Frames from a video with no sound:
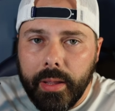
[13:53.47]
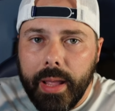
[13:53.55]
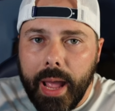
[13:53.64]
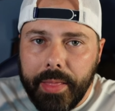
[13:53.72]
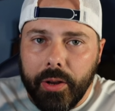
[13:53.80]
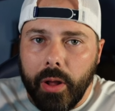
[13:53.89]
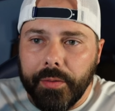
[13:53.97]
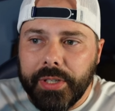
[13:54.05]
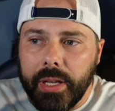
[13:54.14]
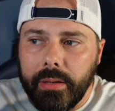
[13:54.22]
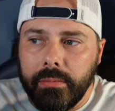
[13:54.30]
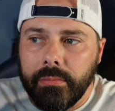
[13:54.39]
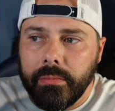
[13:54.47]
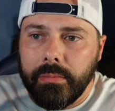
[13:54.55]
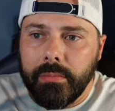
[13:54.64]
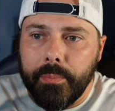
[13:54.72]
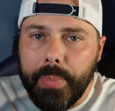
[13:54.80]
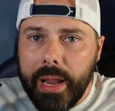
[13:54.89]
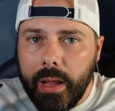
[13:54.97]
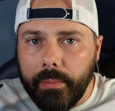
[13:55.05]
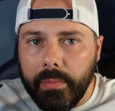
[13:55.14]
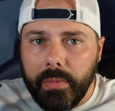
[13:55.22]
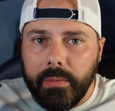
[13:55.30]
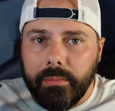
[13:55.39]
And then all of a sudden, bam,
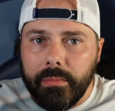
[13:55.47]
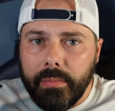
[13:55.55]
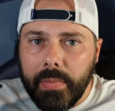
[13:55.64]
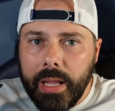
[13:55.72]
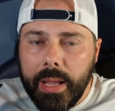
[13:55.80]
he